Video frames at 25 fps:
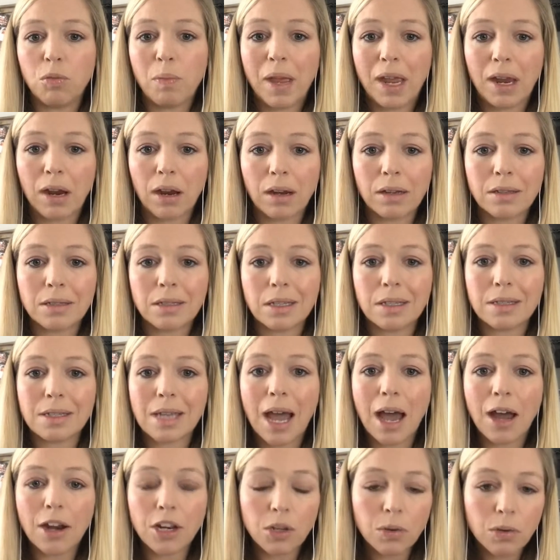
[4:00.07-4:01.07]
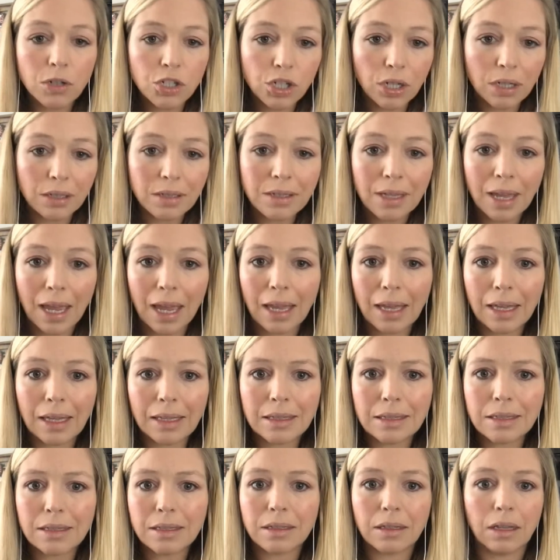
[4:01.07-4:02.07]
parents is, how do you adjust
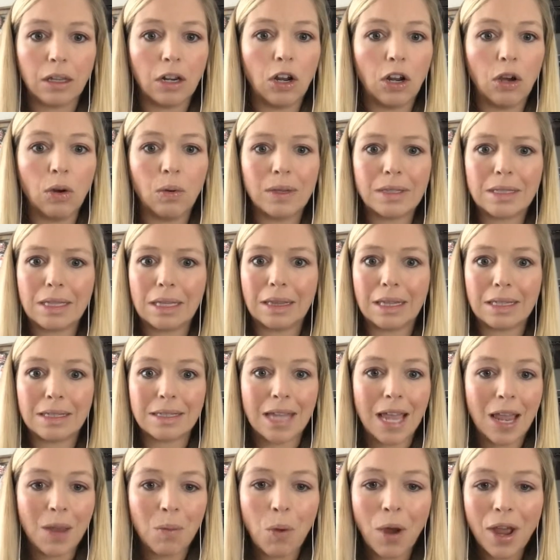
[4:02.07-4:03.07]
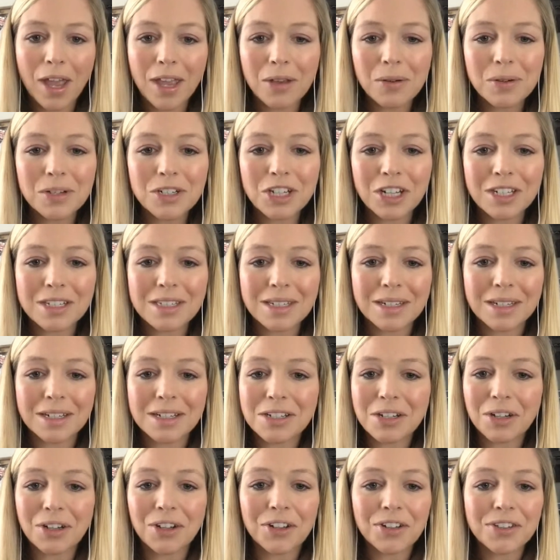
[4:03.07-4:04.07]
kids? Is it the same way you adjust an
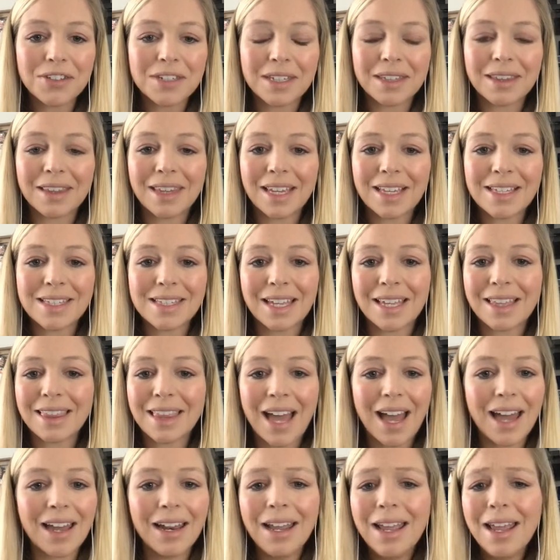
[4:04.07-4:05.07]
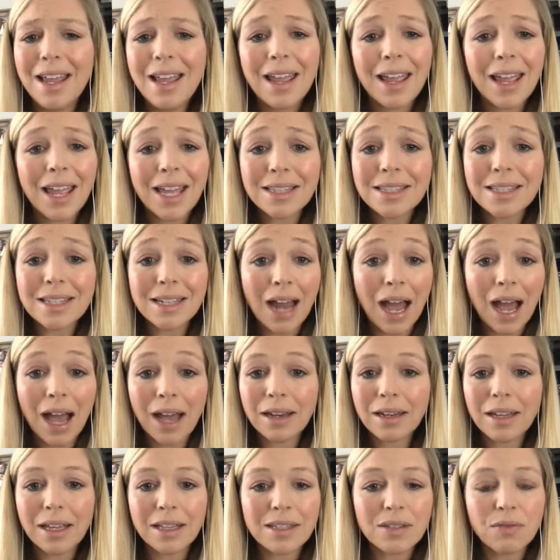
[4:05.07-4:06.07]
adult and things like that? It's
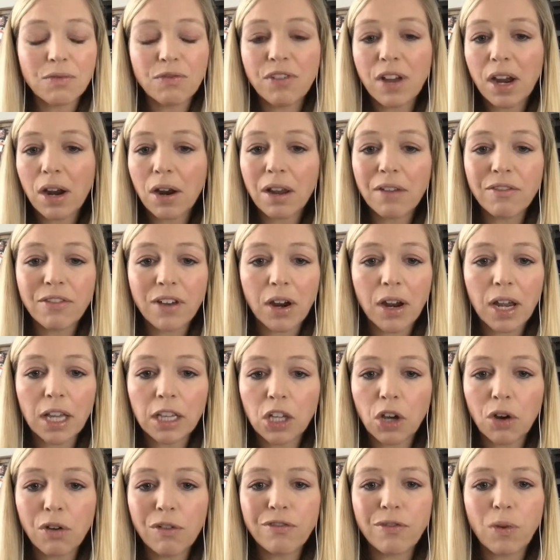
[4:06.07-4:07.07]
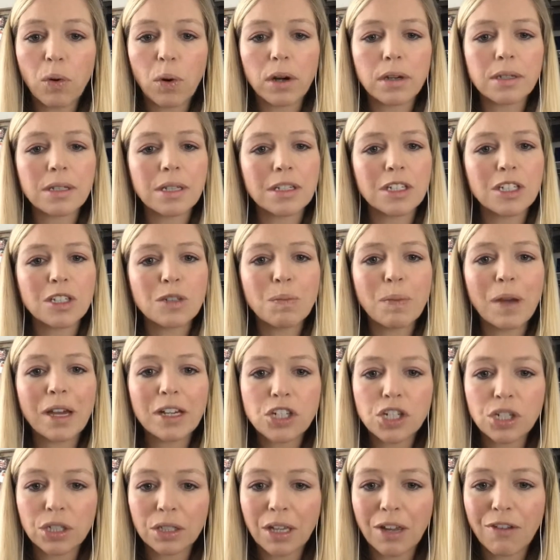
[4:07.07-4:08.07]
not. It's very, very low force,
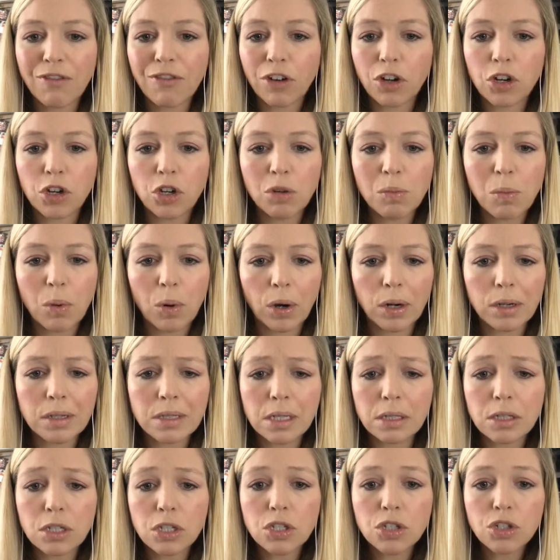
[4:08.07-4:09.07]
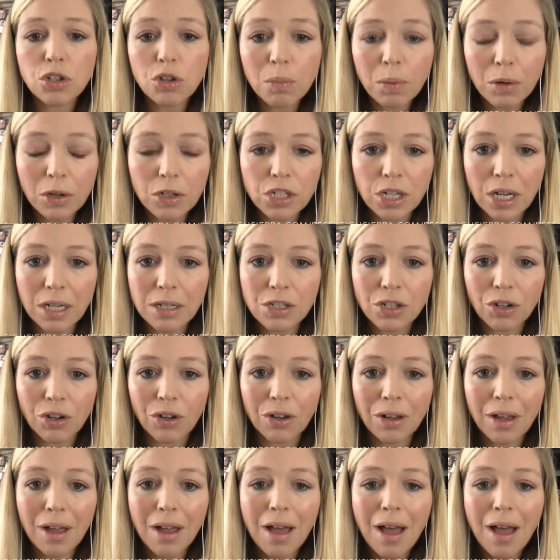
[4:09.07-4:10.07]
especially for newborns. It's super gentle.